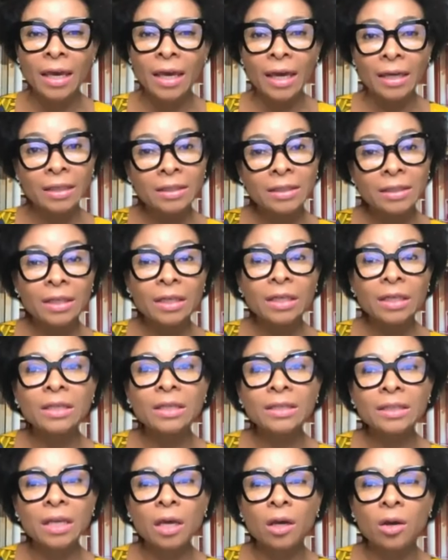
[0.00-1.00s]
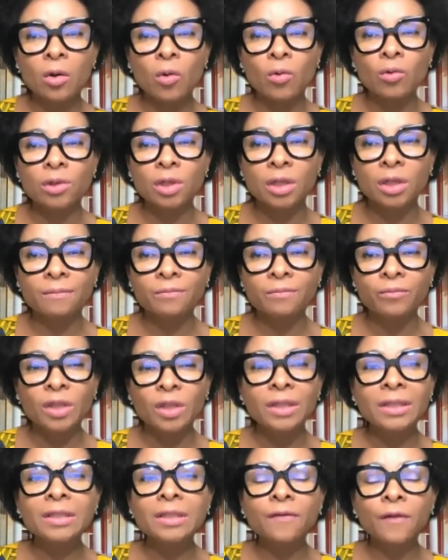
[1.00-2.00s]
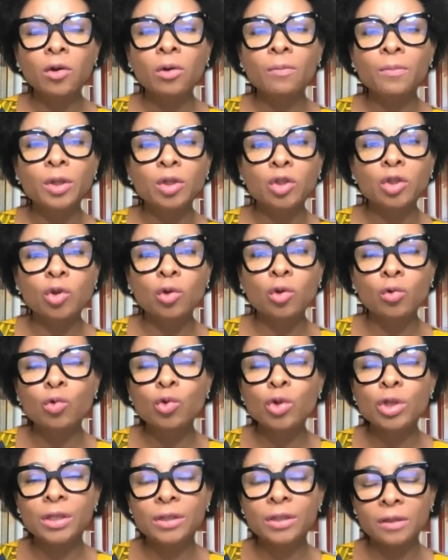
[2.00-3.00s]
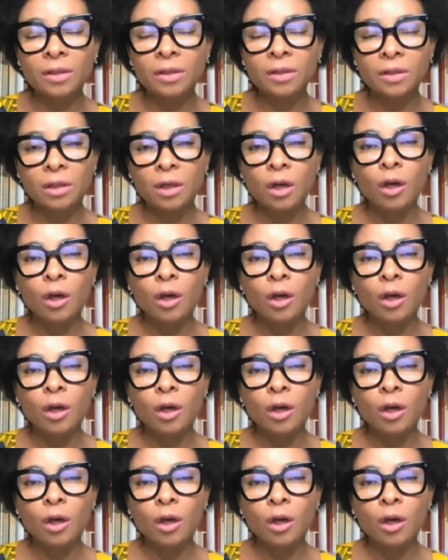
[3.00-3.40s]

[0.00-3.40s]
and as a key stakeholder in developing solutions